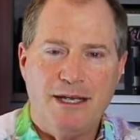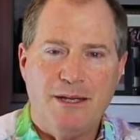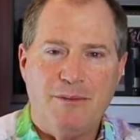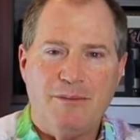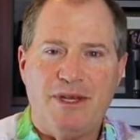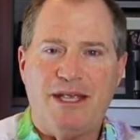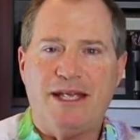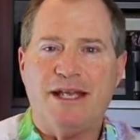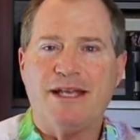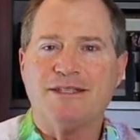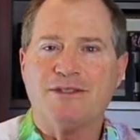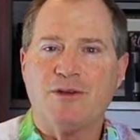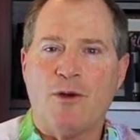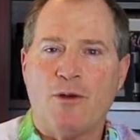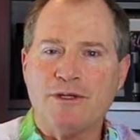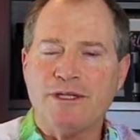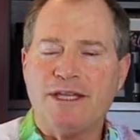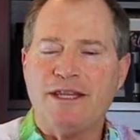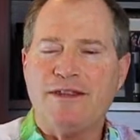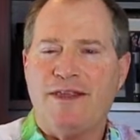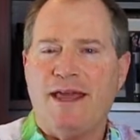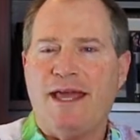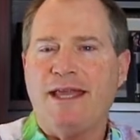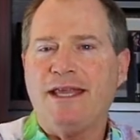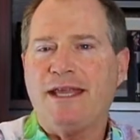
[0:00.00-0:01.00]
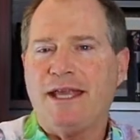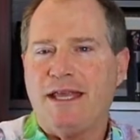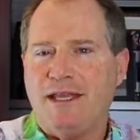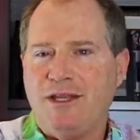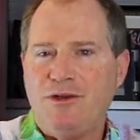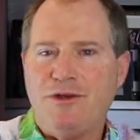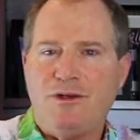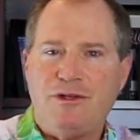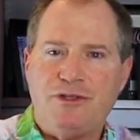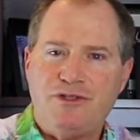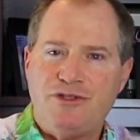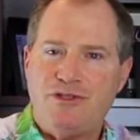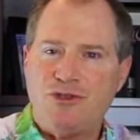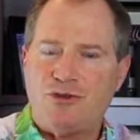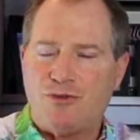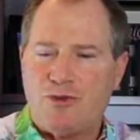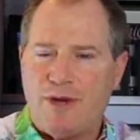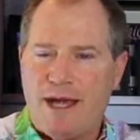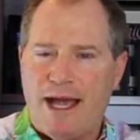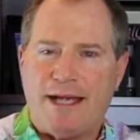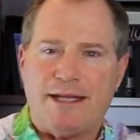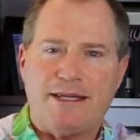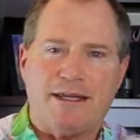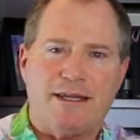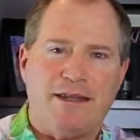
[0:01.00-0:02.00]
Because only then can you
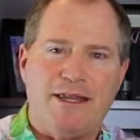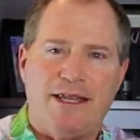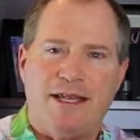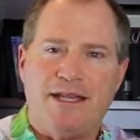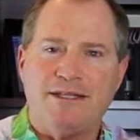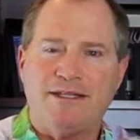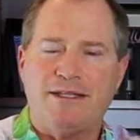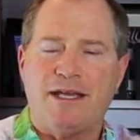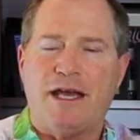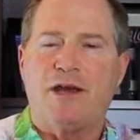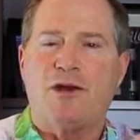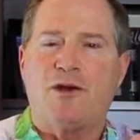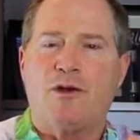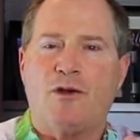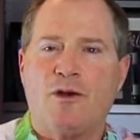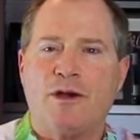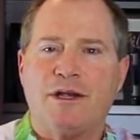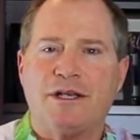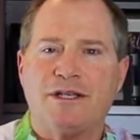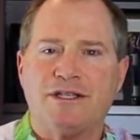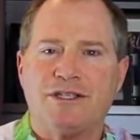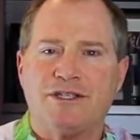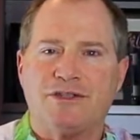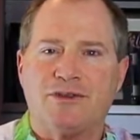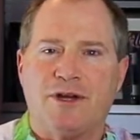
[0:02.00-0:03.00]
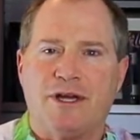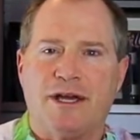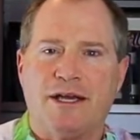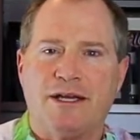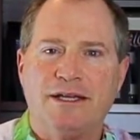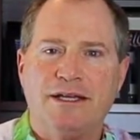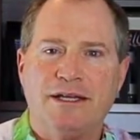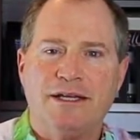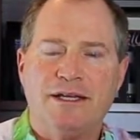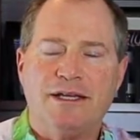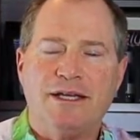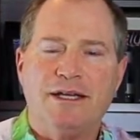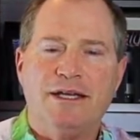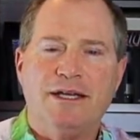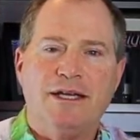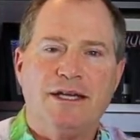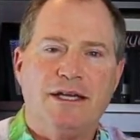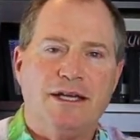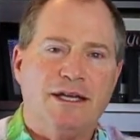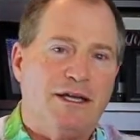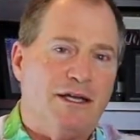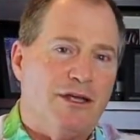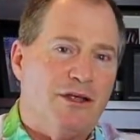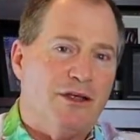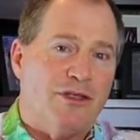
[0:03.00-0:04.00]
direct the entire orchestra
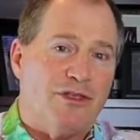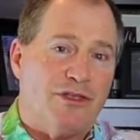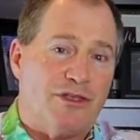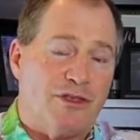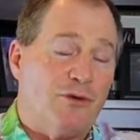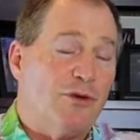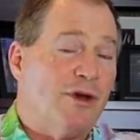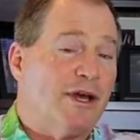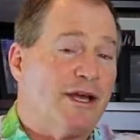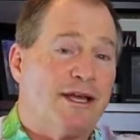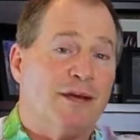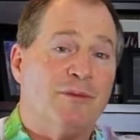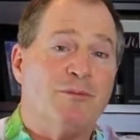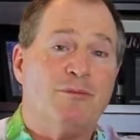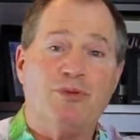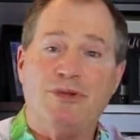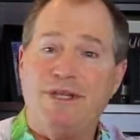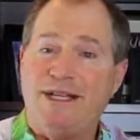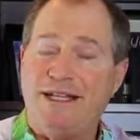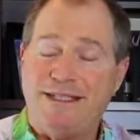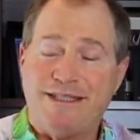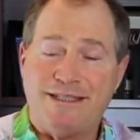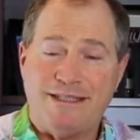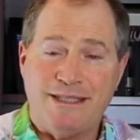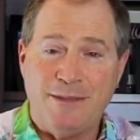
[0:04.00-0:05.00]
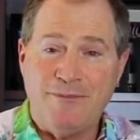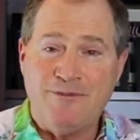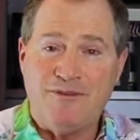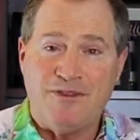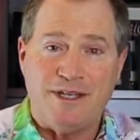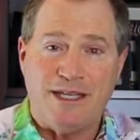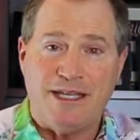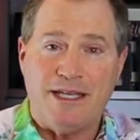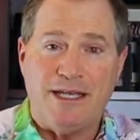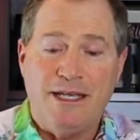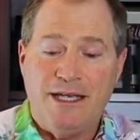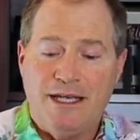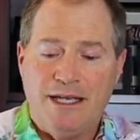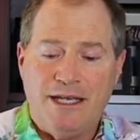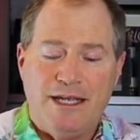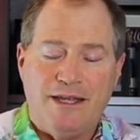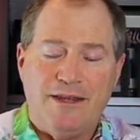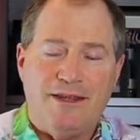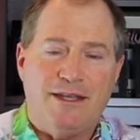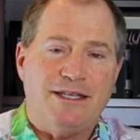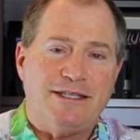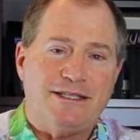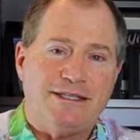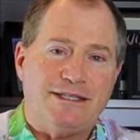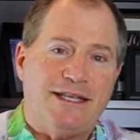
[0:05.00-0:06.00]
through a complete symphony.
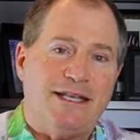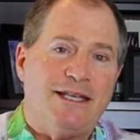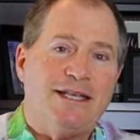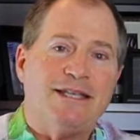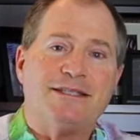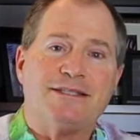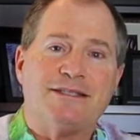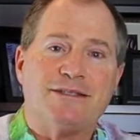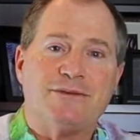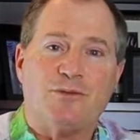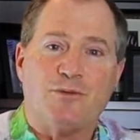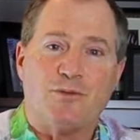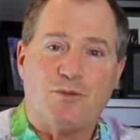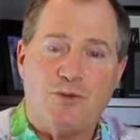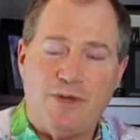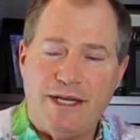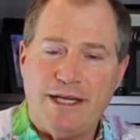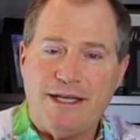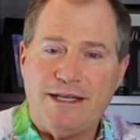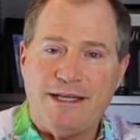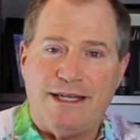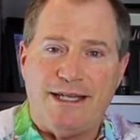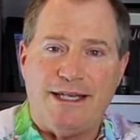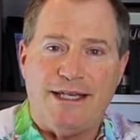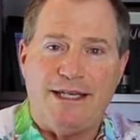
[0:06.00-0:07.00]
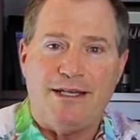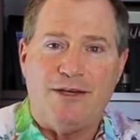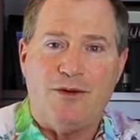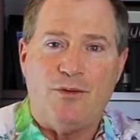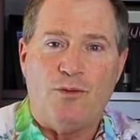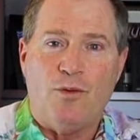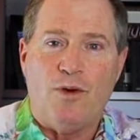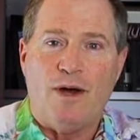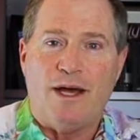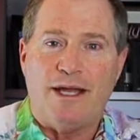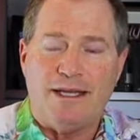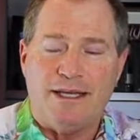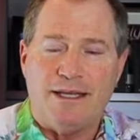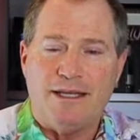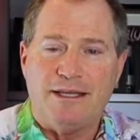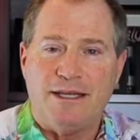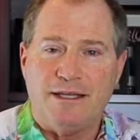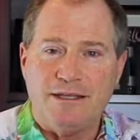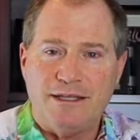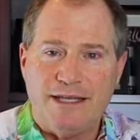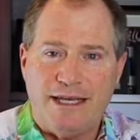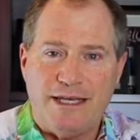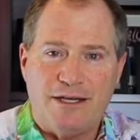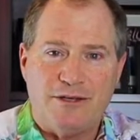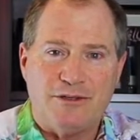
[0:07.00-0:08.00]
This is really what the
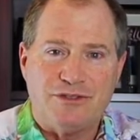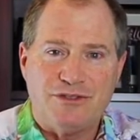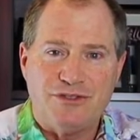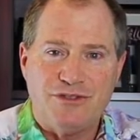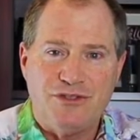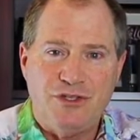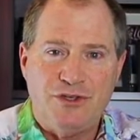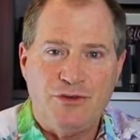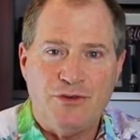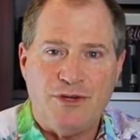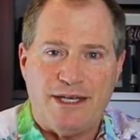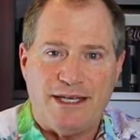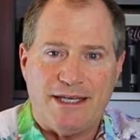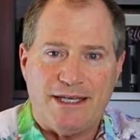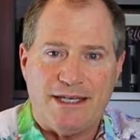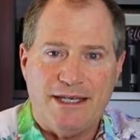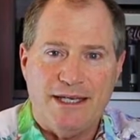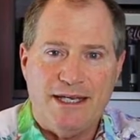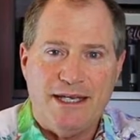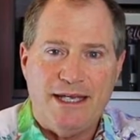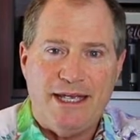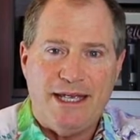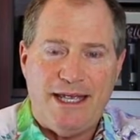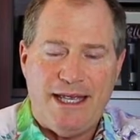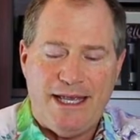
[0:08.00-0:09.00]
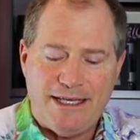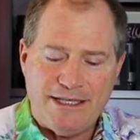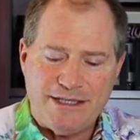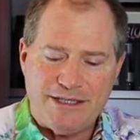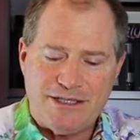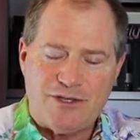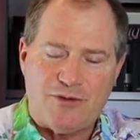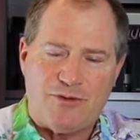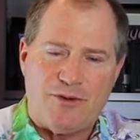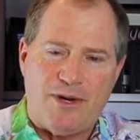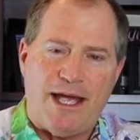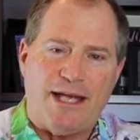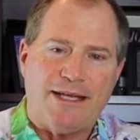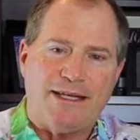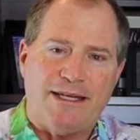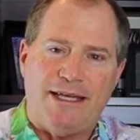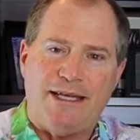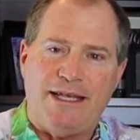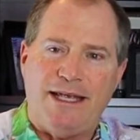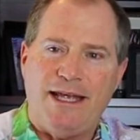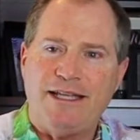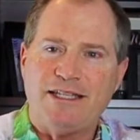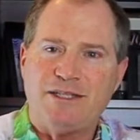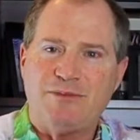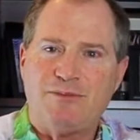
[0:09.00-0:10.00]
leader's doing. He's
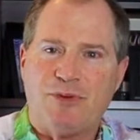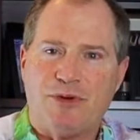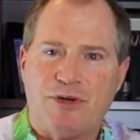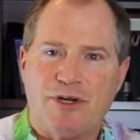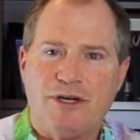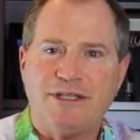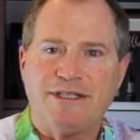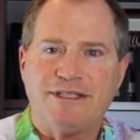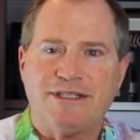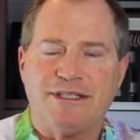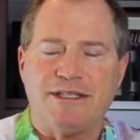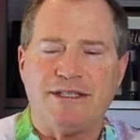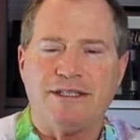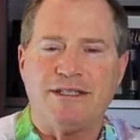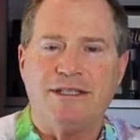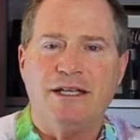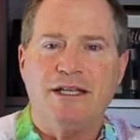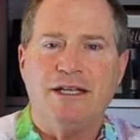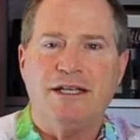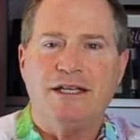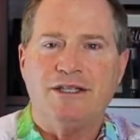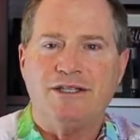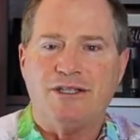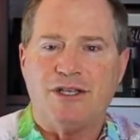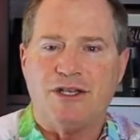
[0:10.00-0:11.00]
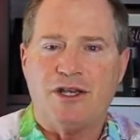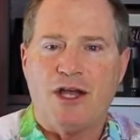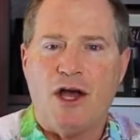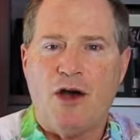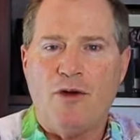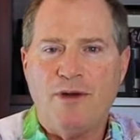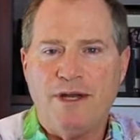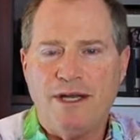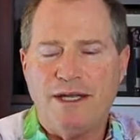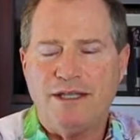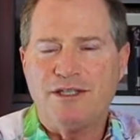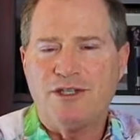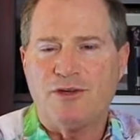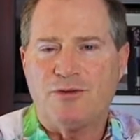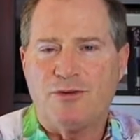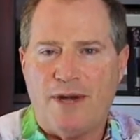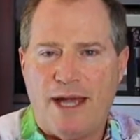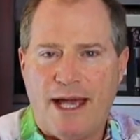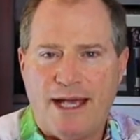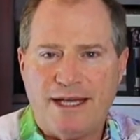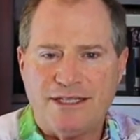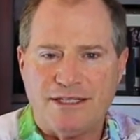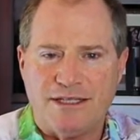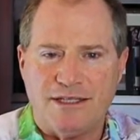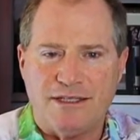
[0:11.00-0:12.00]
directing each person to go in a
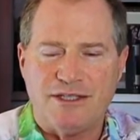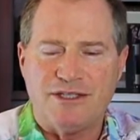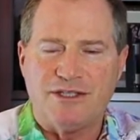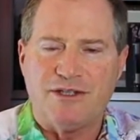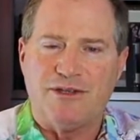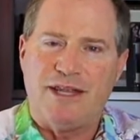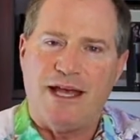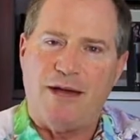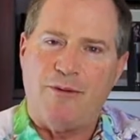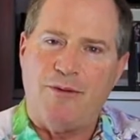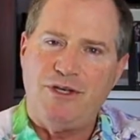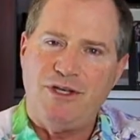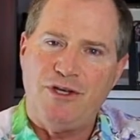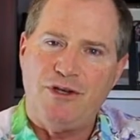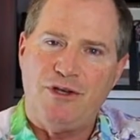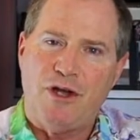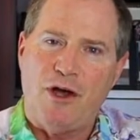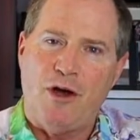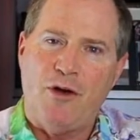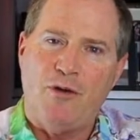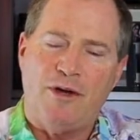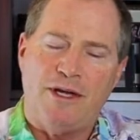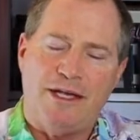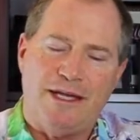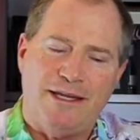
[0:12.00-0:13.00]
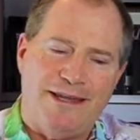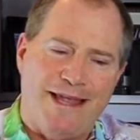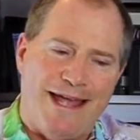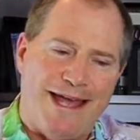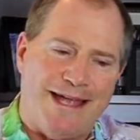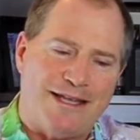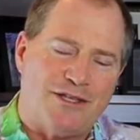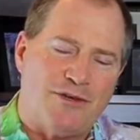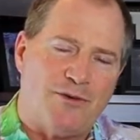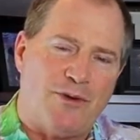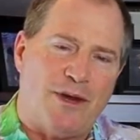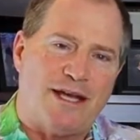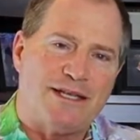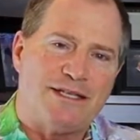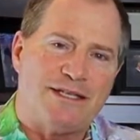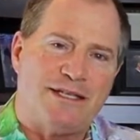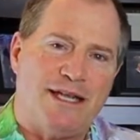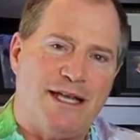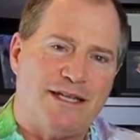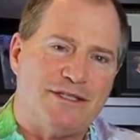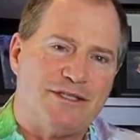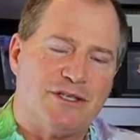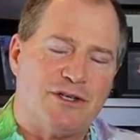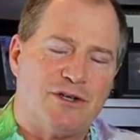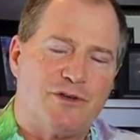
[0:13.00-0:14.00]
direction so that when you go in that direction
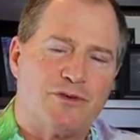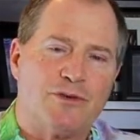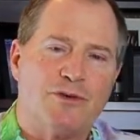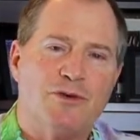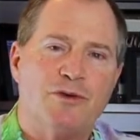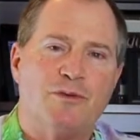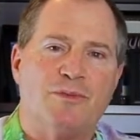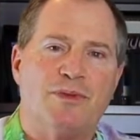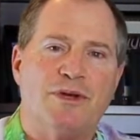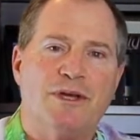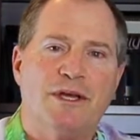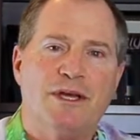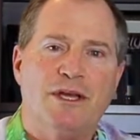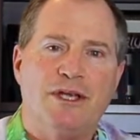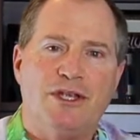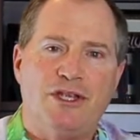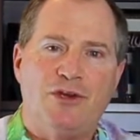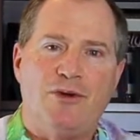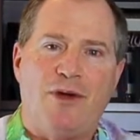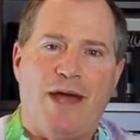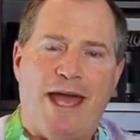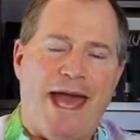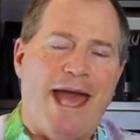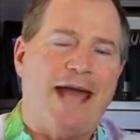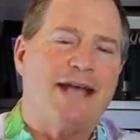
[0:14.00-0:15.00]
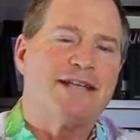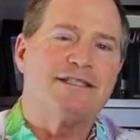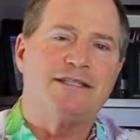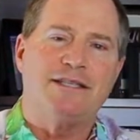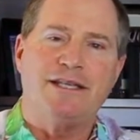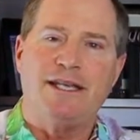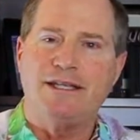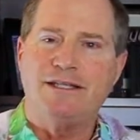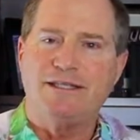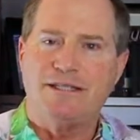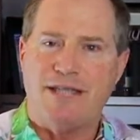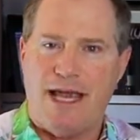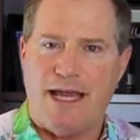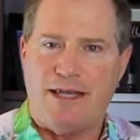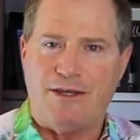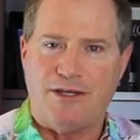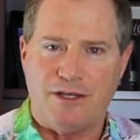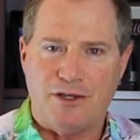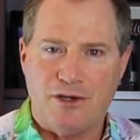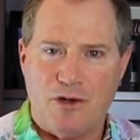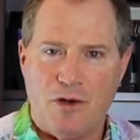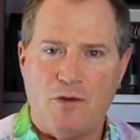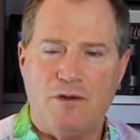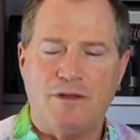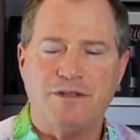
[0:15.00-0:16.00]
as a group, you actually attain
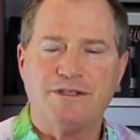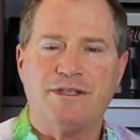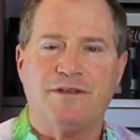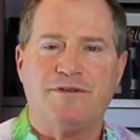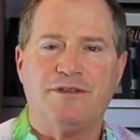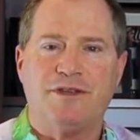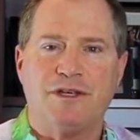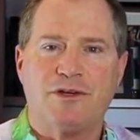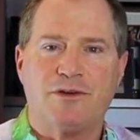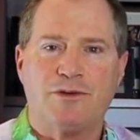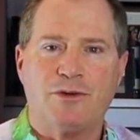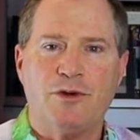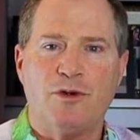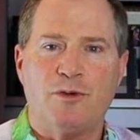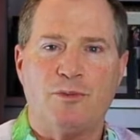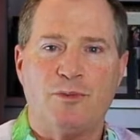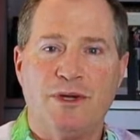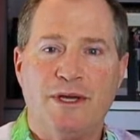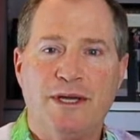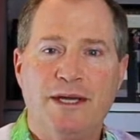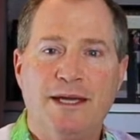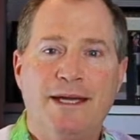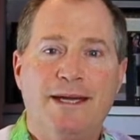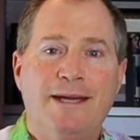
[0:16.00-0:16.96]
the goals of the group.